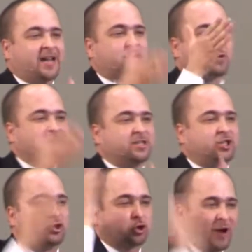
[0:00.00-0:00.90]
is written
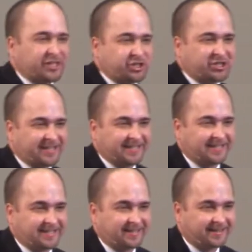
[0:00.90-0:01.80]
to
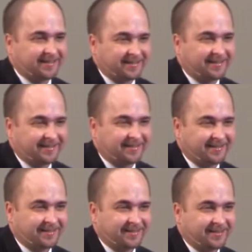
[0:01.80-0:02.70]
Christians,
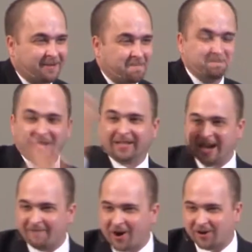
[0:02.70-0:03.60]

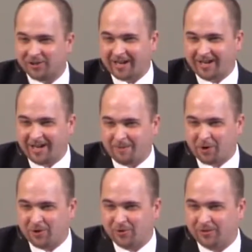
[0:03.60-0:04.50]
believers in
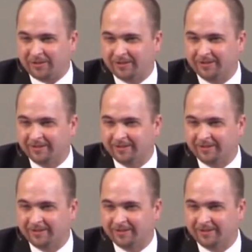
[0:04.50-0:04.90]
Hebrews.